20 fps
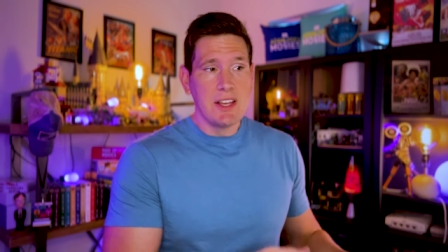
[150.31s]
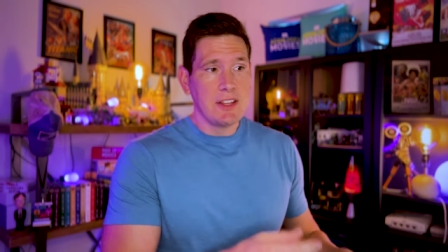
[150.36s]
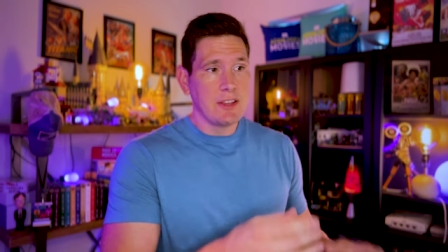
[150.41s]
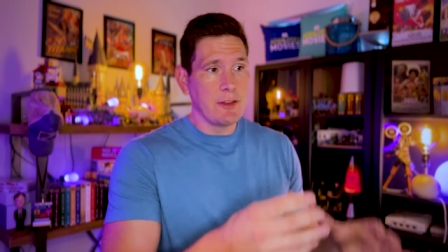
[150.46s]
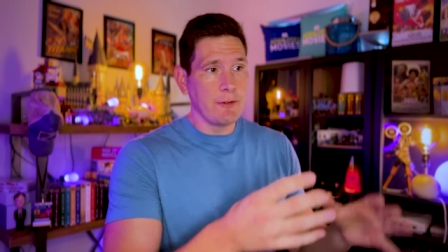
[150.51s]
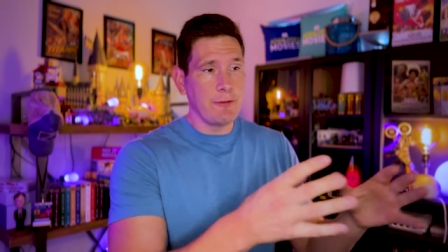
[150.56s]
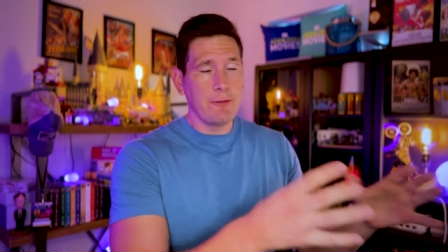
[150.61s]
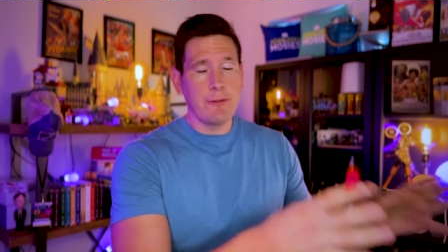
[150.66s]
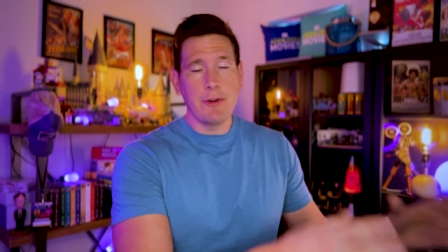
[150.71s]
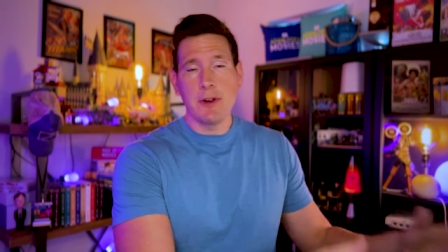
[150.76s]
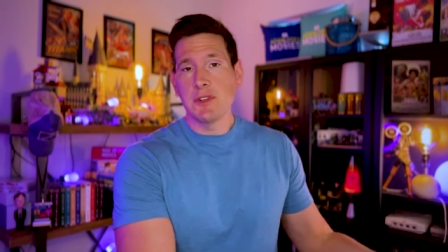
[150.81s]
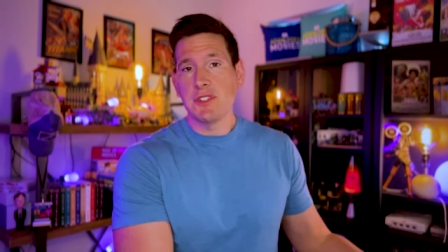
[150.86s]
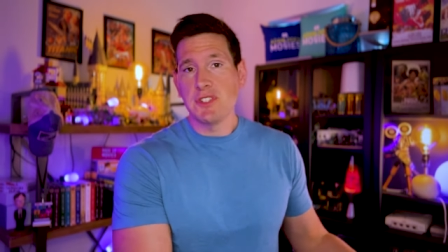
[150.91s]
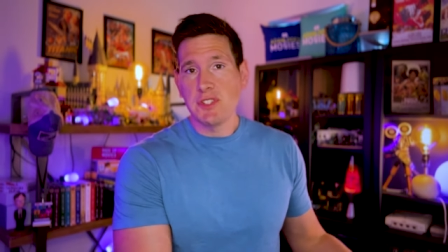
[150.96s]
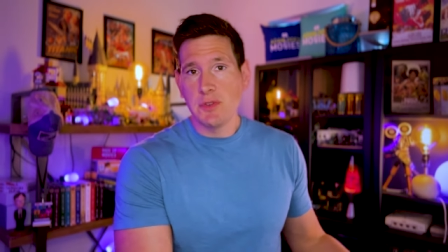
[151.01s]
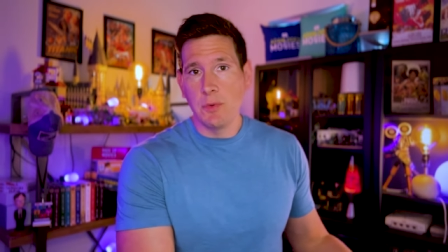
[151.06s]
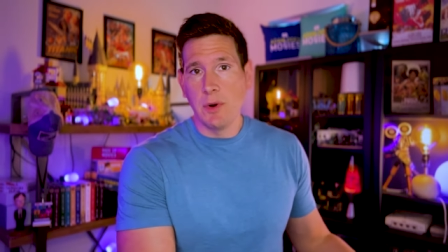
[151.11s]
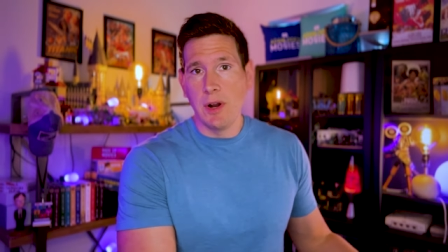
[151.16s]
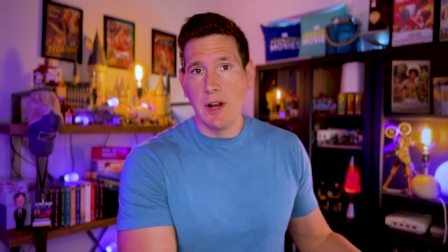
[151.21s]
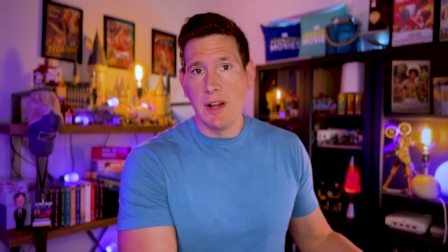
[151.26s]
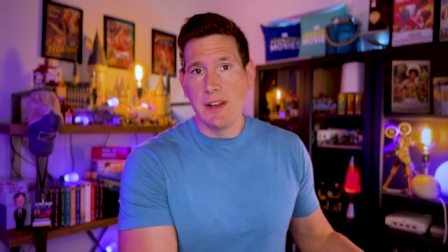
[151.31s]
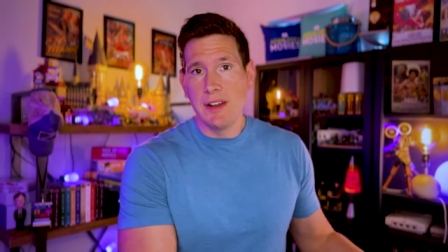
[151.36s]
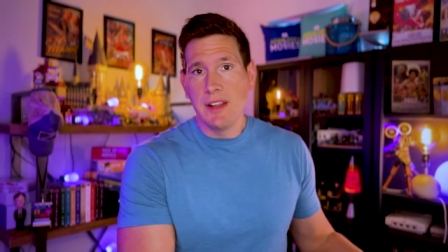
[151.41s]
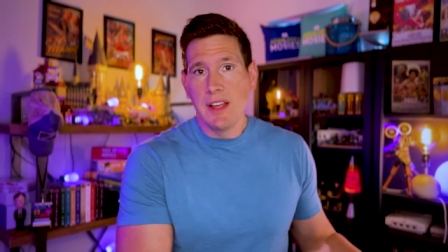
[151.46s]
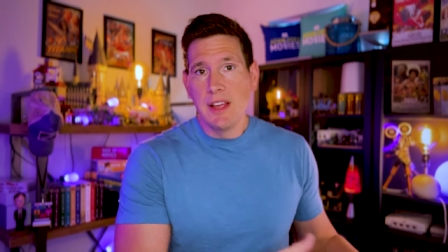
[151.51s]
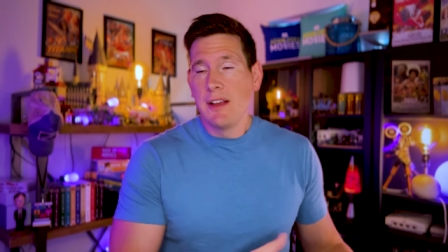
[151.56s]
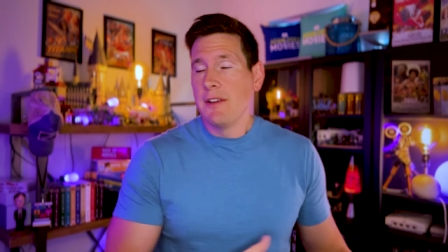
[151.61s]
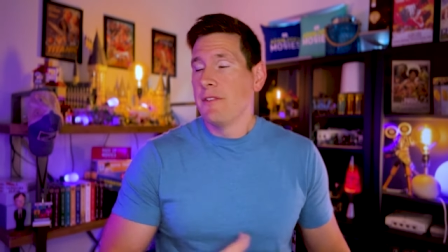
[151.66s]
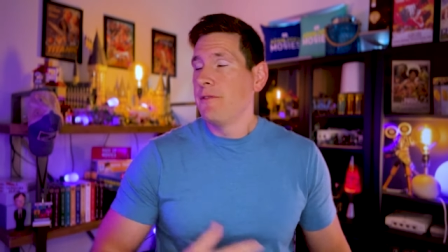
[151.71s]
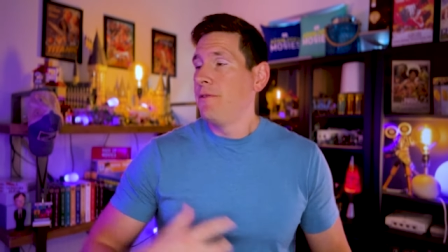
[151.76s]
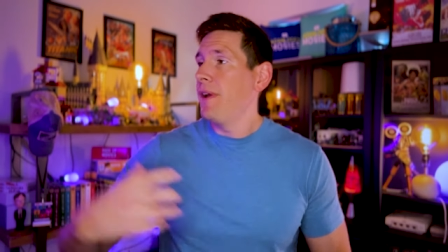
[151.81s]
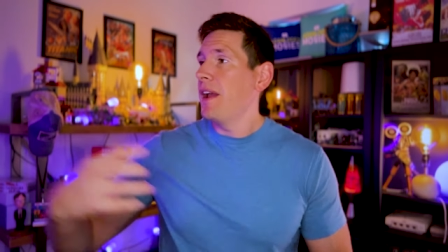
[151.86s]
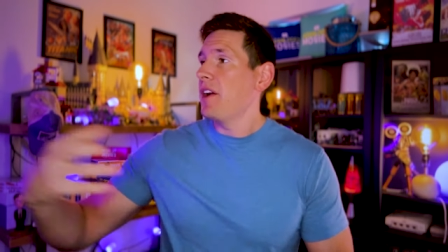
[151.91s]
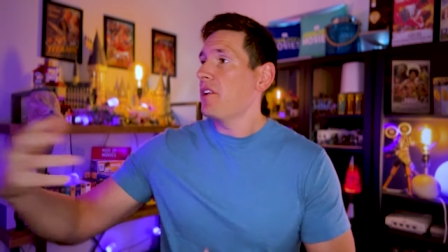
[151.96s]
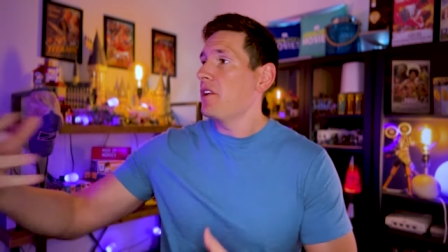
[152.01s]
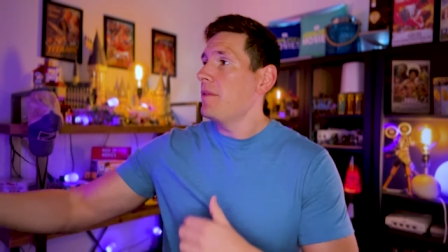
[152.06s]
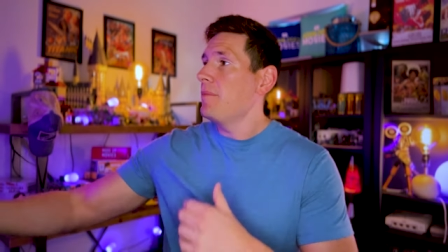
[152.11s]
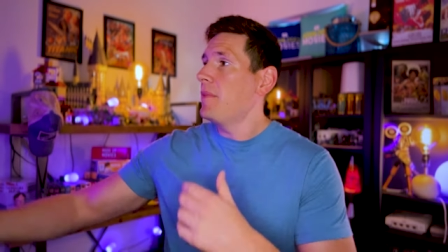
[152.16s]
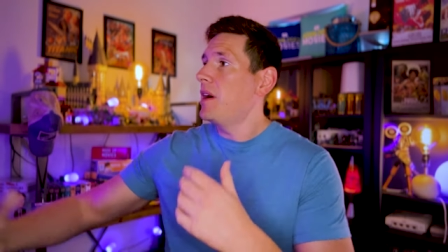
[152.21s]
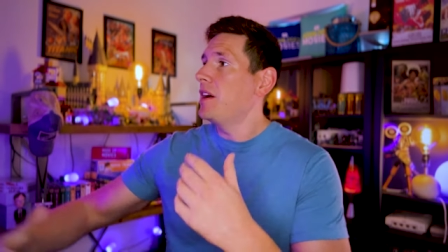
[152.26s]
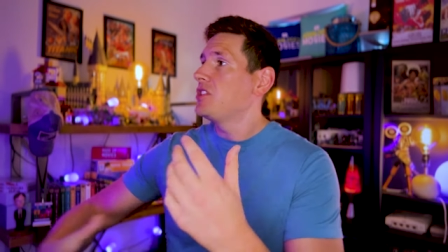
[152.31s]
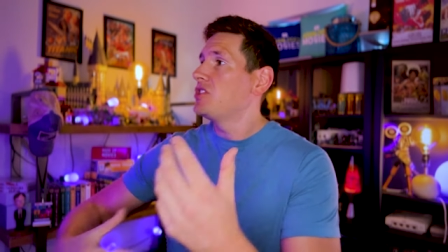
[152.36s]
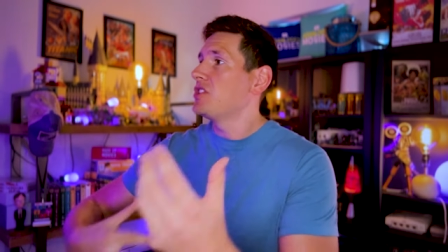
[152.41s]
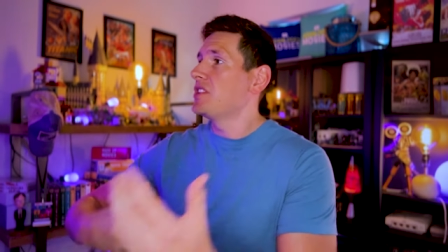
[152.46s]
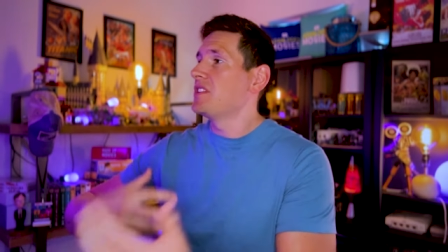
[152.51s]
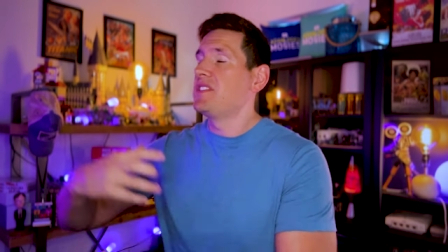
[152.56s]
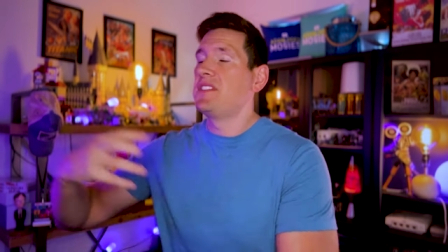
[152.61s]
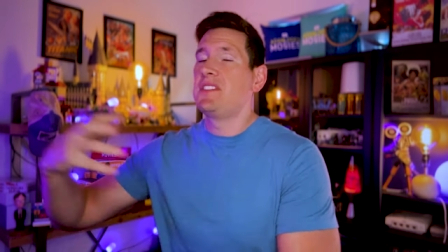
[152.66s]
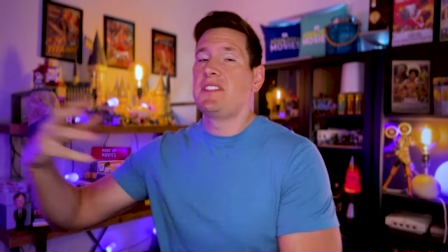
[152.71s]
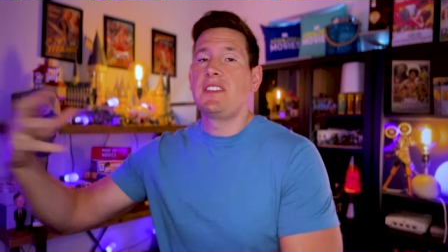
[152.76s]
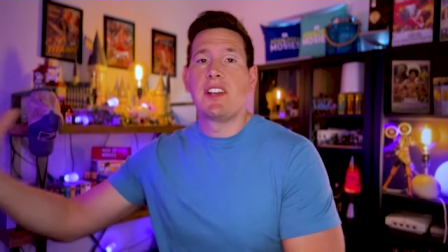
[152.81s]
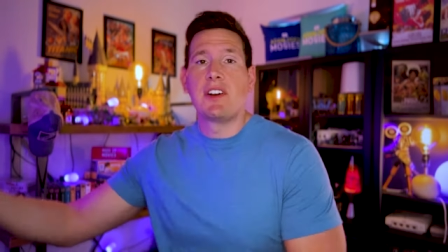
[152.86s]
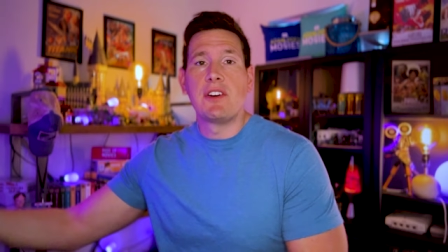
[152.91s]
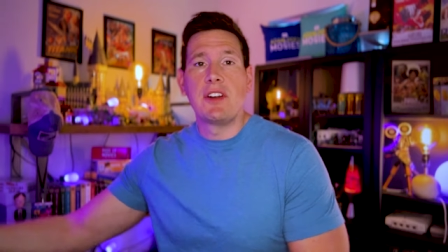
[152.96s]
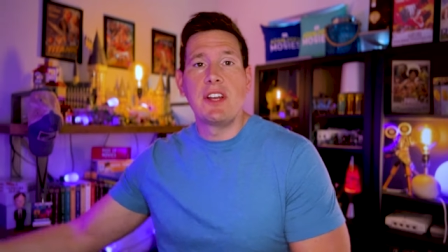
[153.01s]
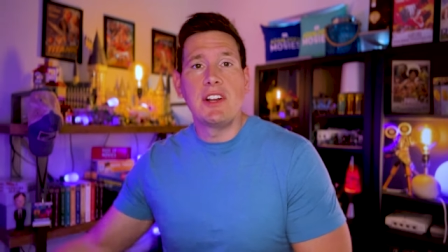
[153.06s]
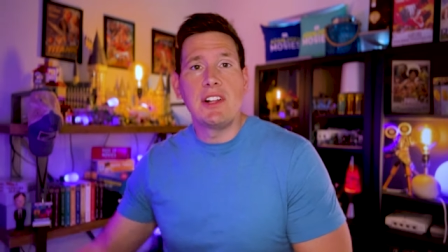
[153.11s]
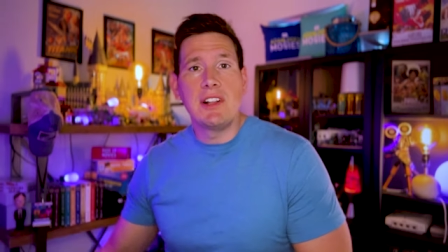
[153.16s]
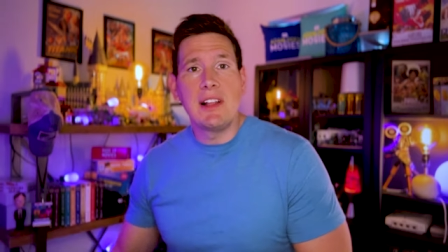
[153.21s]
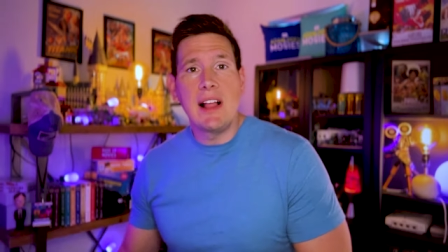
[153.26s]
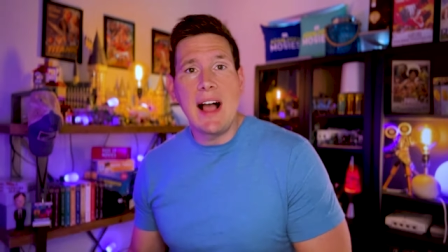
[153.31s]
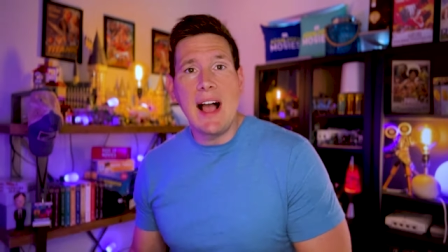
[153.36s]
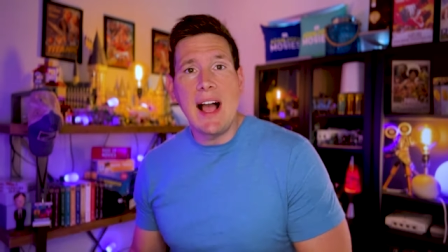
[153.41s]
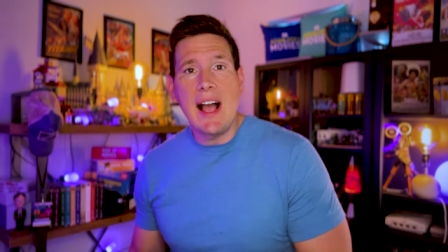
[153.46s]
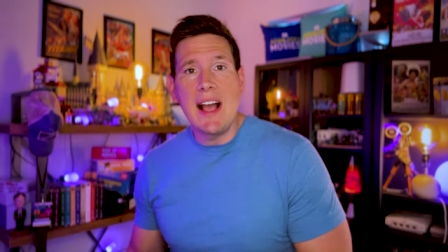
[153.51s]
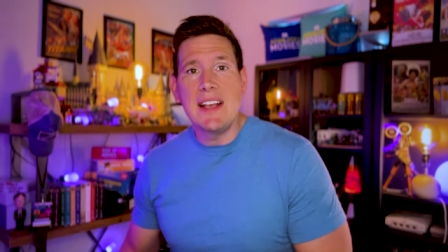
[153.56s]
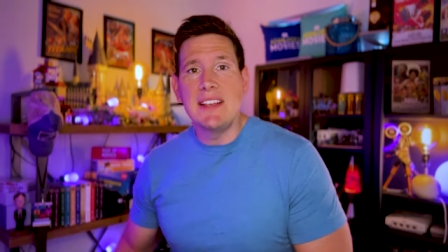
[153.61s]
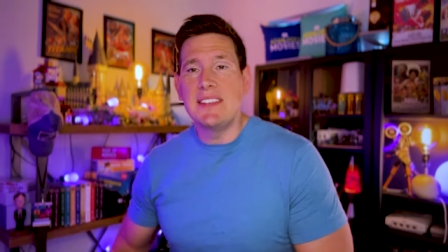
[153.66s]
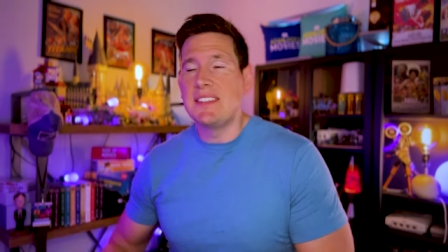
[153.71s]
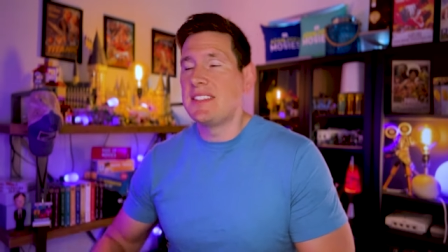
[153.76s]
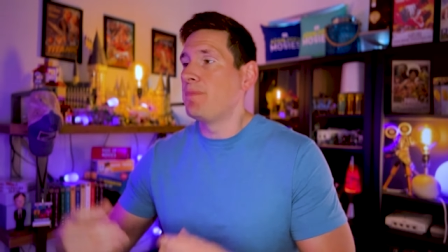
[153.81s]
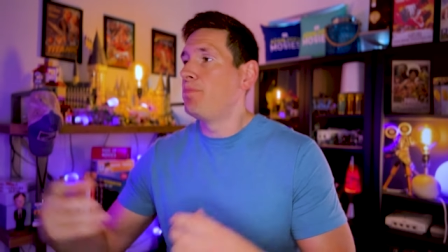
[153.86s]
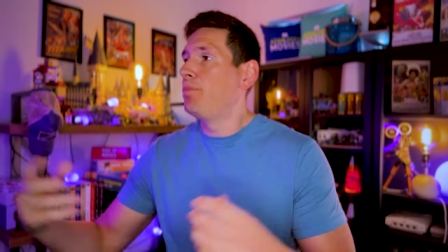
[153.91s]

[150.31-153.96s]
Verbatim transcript: The first one, very much a serialized,